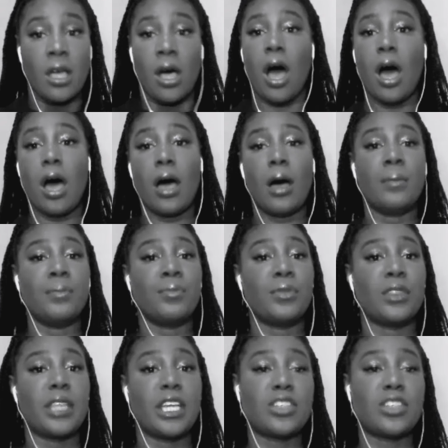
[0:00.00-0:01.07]

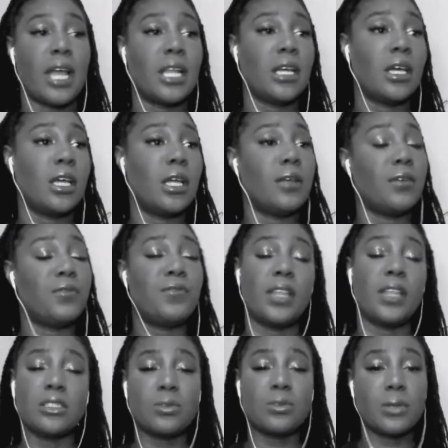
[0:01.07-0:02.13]
They try to fill
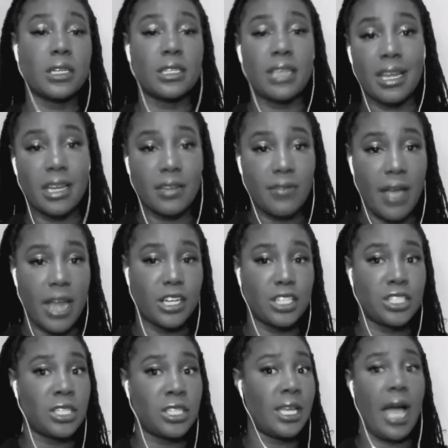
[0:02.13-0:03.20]
us with their negative
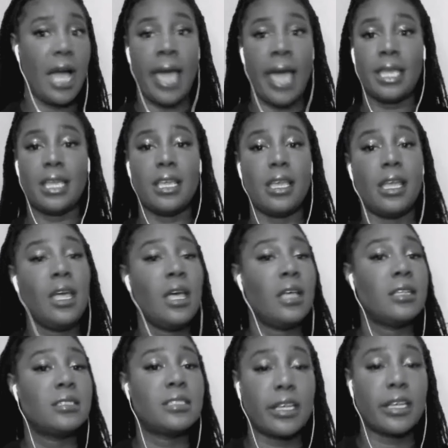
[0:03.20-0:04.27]
energy, i.e.
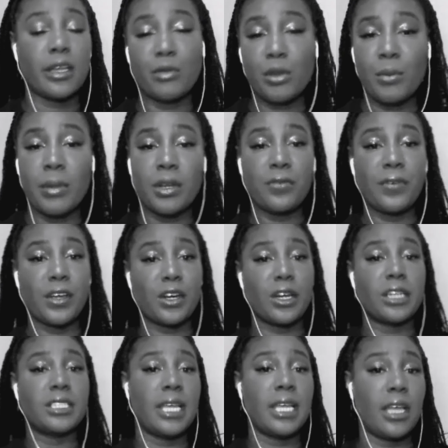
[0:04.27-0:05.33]
sticking out their middle finger
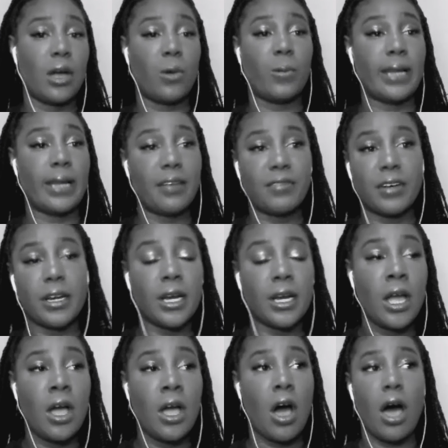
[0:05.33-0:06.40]
or taking out
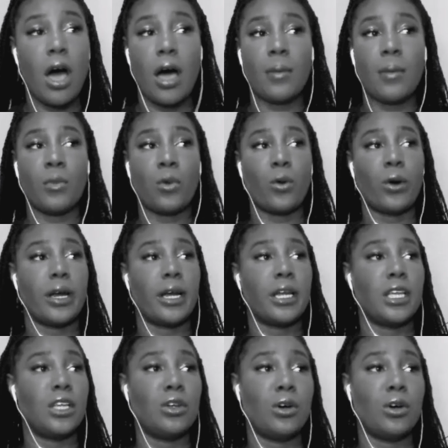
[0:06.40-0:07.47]
whatever. Or,
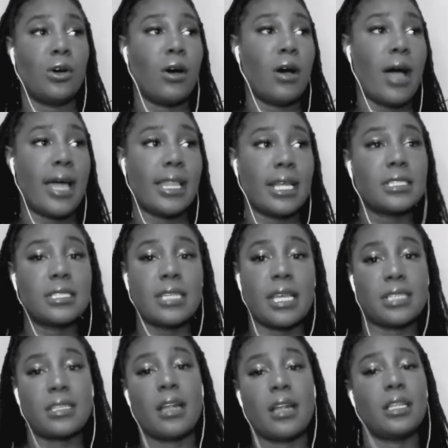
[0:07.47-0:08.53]
you know, I like to say
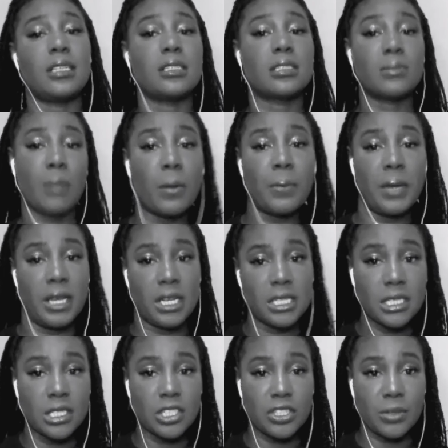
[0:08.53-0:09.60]
it's kind of like the small
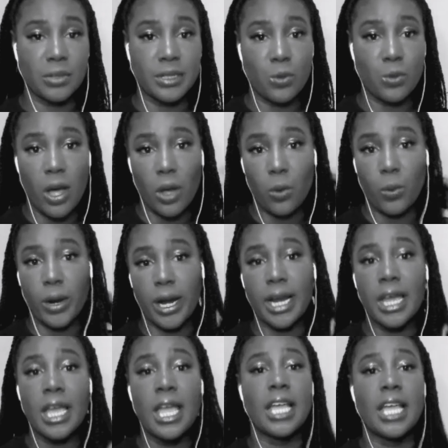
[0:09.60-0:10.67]
penis syndrome as well, where
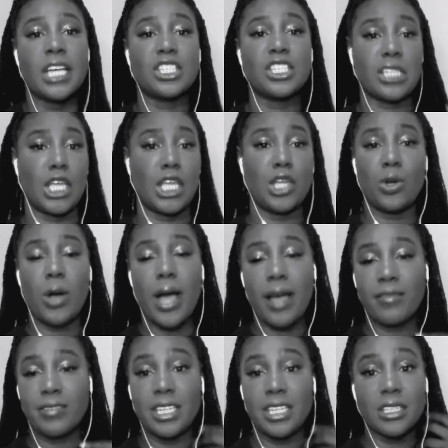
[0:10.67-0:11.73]
it's just like, you don't
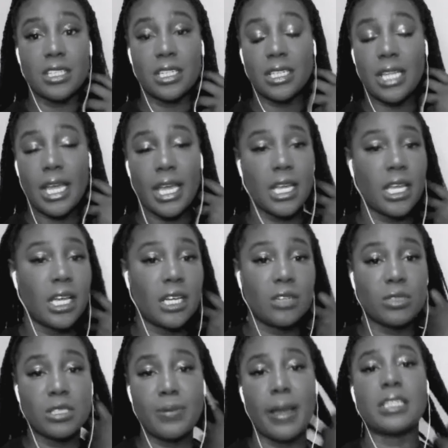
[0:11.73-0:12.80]
have any other like
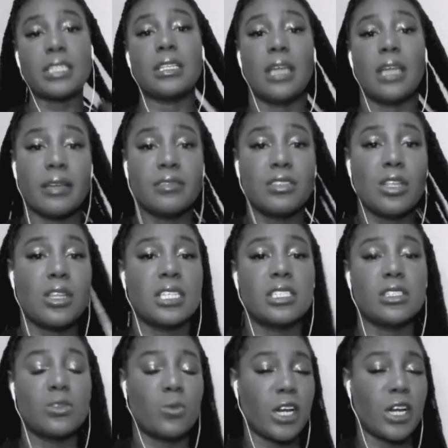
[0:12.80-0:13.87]
respect in life. So this
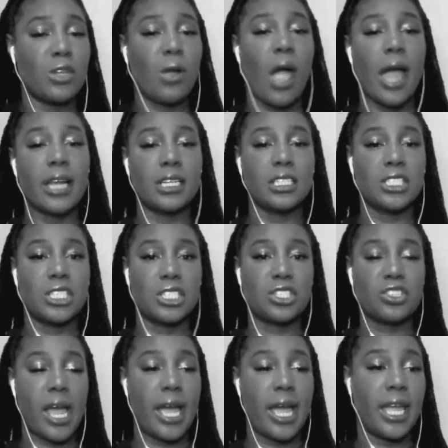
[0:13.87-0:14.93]
is where you kind of just
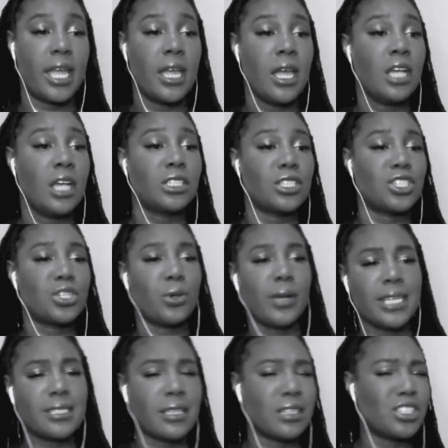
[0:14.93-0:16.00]
try to
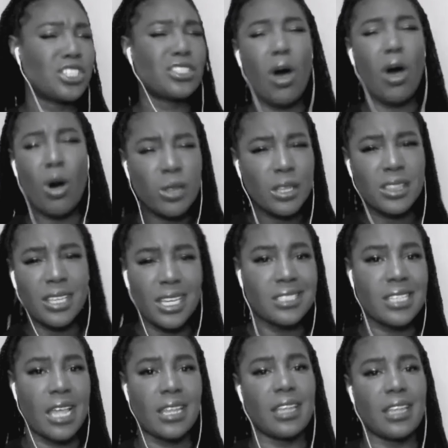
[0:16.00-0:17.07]
showcase it. Just all the things
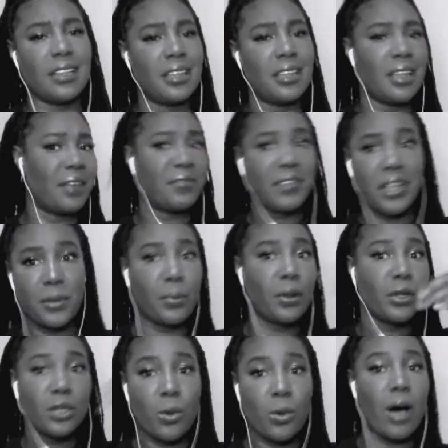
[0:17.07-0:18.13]
that like can
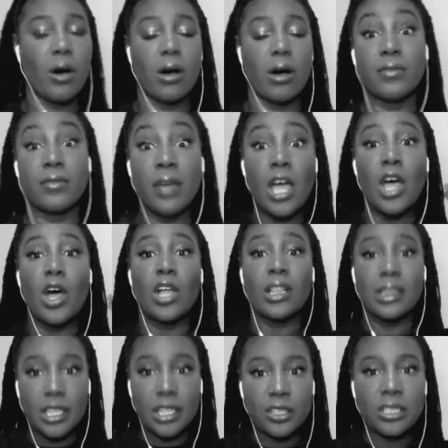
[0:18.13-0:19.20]
pull you out of
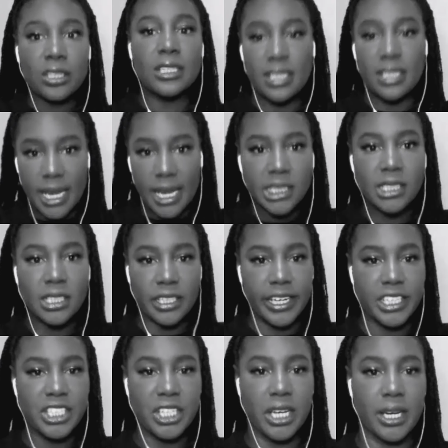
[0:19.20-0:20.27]
literally the
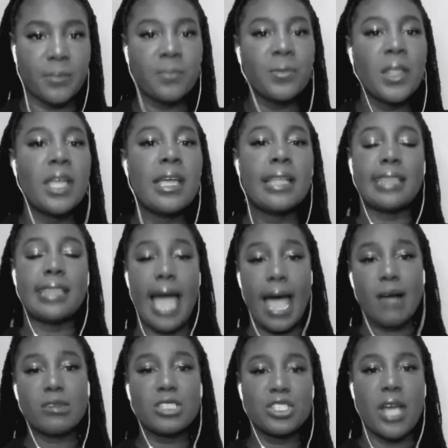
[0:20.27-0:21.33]
destination that
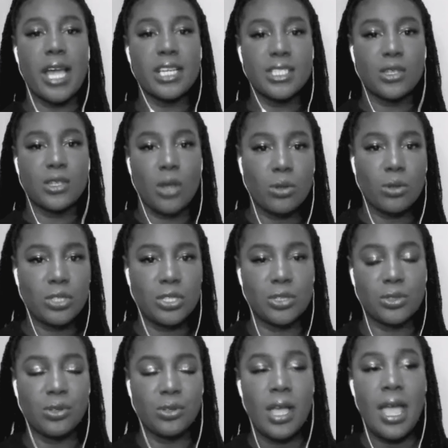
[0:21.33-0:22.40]
I was trying to go
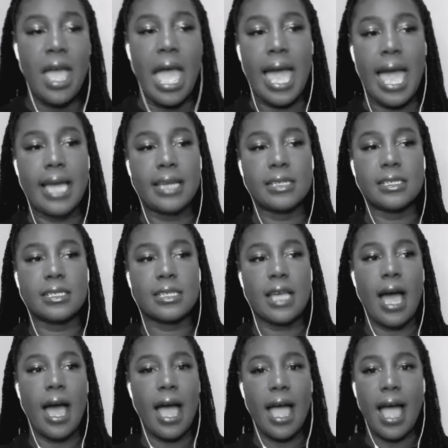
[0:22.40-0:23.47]
to. And
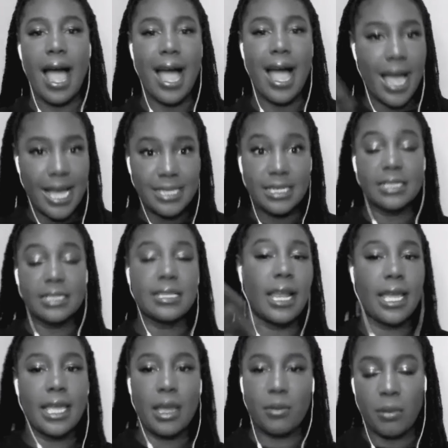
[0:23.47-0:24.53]
as I said,
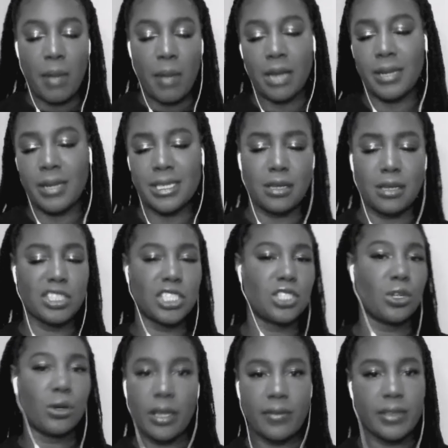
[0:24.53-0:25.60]
I kept reminding myself, just
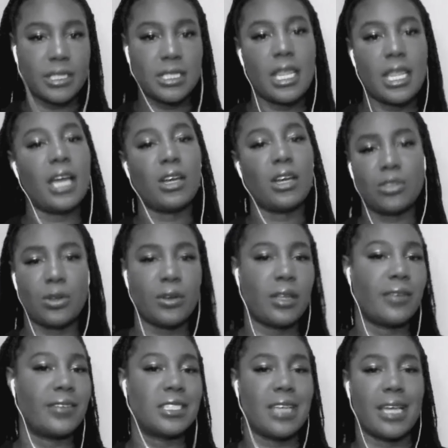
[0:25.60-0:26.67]
don't give in to that. Don't give
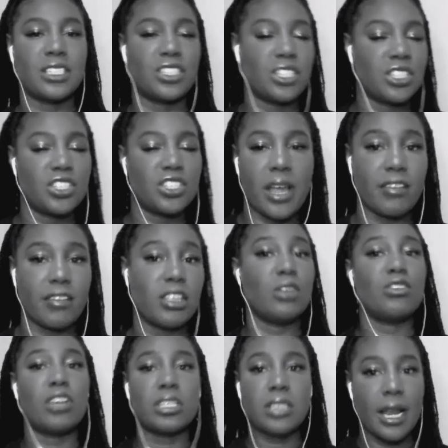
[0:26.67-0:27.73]
it to that. It's just driving. You
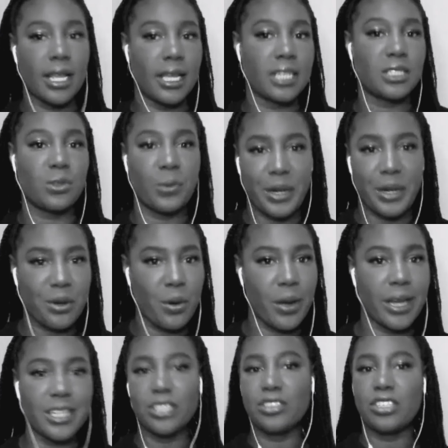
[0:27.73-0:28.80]
just got to get to where you're
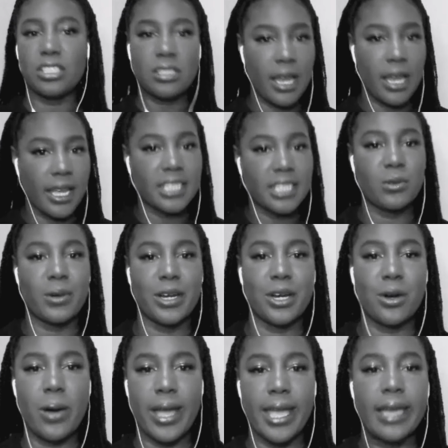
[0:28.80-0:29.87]
going. You just got to get to where you're
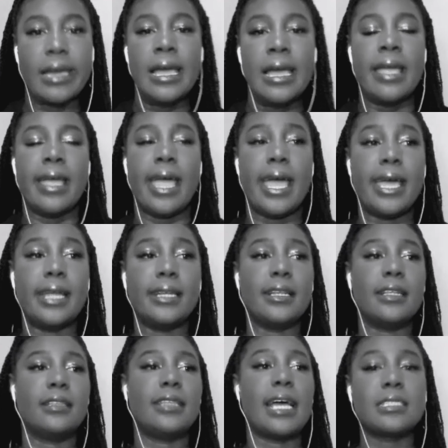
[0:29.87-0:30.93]
going. And
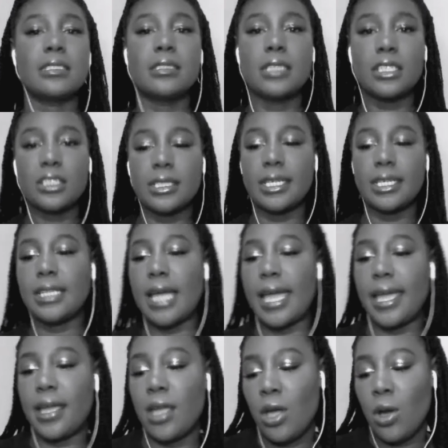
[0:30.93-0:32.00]
that's literally
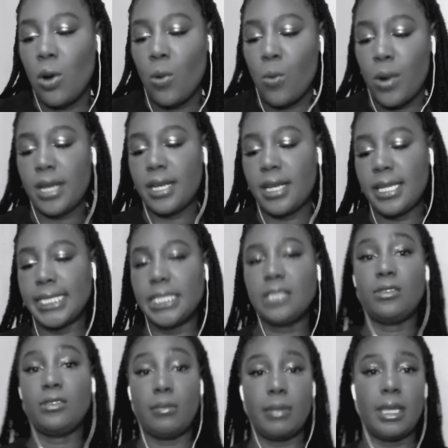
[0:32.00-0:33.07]
like what it is
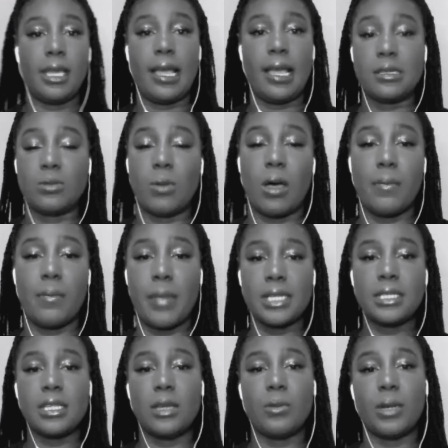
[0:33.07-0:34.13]
for me as well
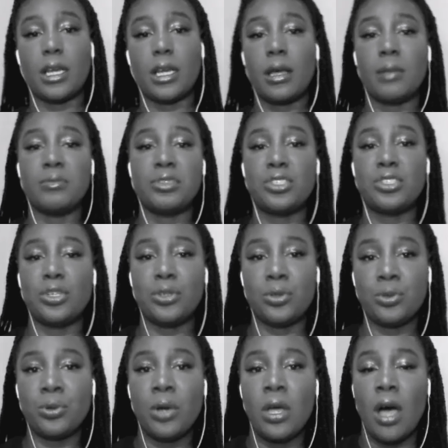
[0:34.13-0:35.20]
mentally when it comes
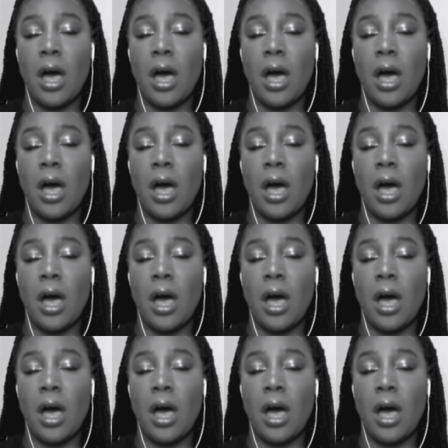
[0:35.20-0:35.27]
to